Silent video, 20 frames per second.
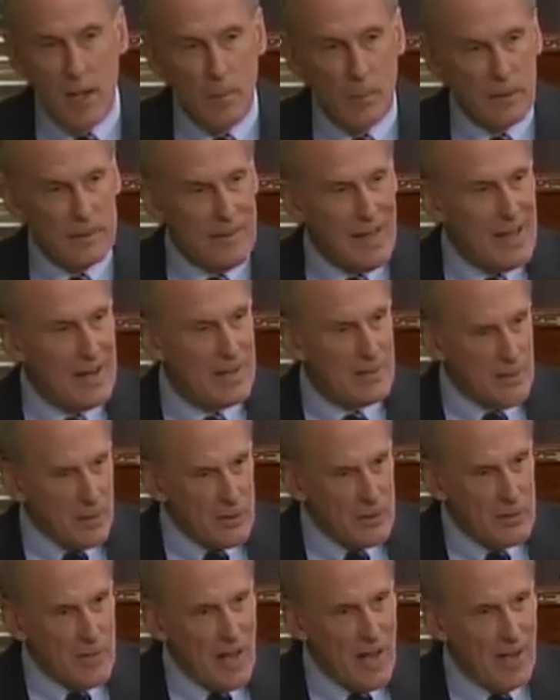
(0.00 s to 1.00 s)
But that is
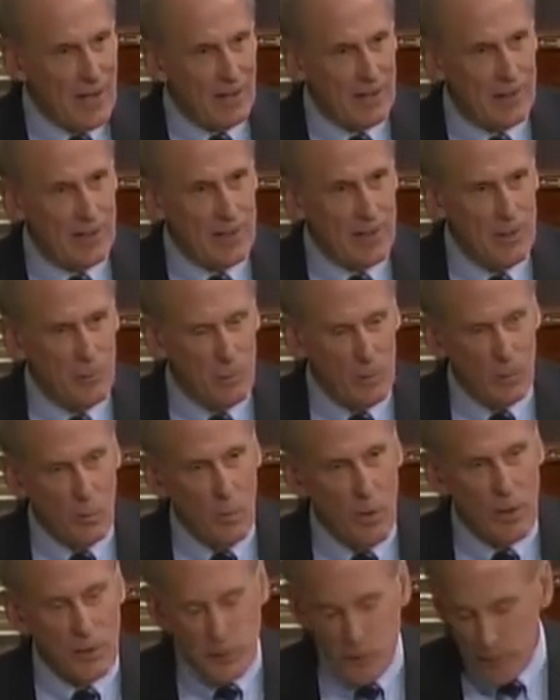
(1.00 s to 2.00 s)
exactly what
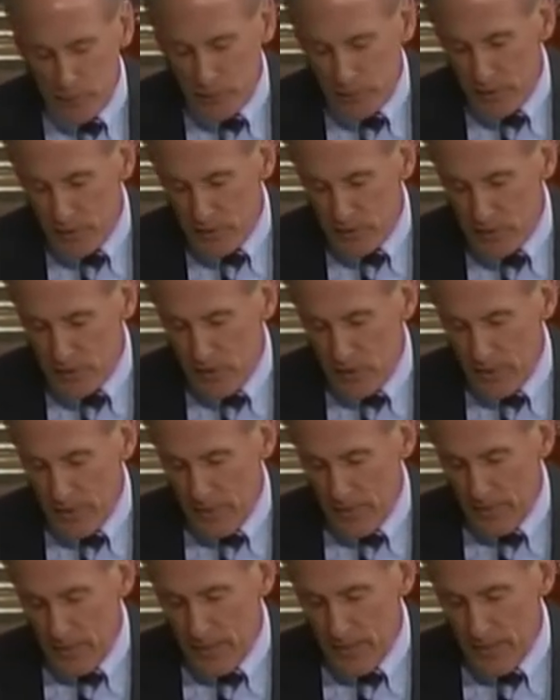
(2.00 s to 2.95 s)
Washington has done.